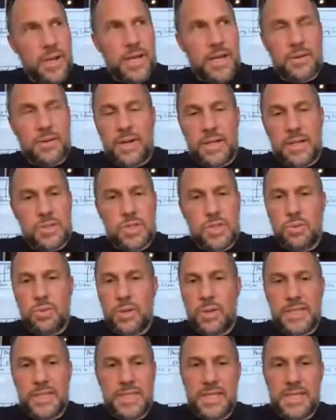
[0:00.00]
around
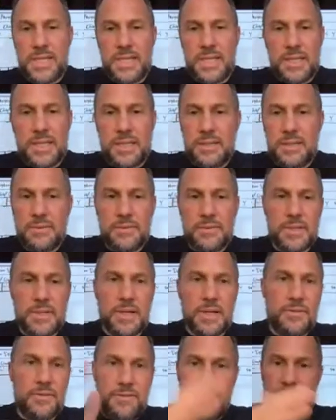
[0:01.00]
$15
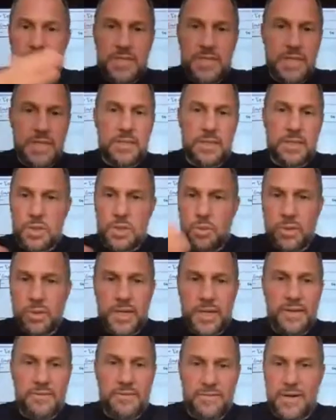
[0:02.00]
to
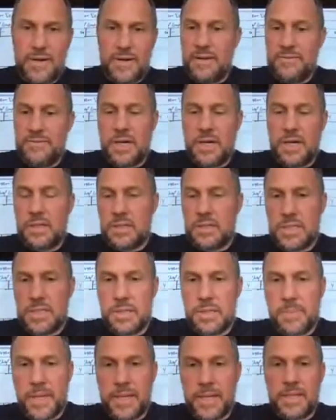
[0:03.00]
$25,
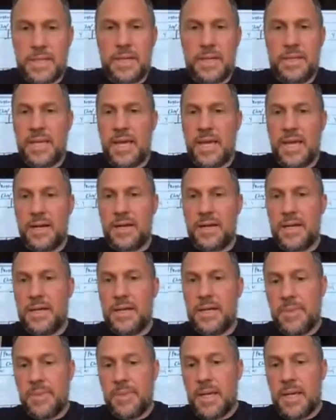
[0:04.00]
depending on the
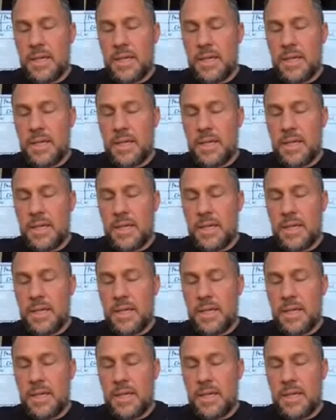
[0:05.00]
area.